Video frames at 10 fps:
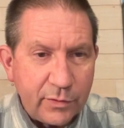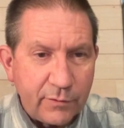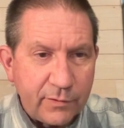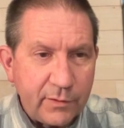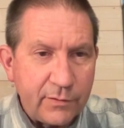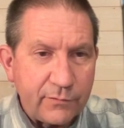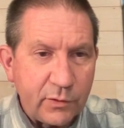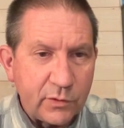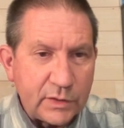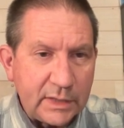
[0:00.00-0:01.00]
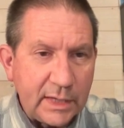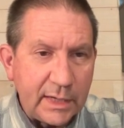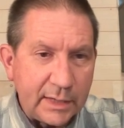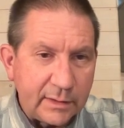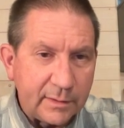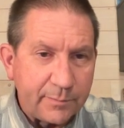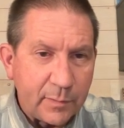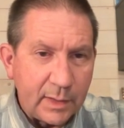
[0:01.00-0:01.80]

the very first line.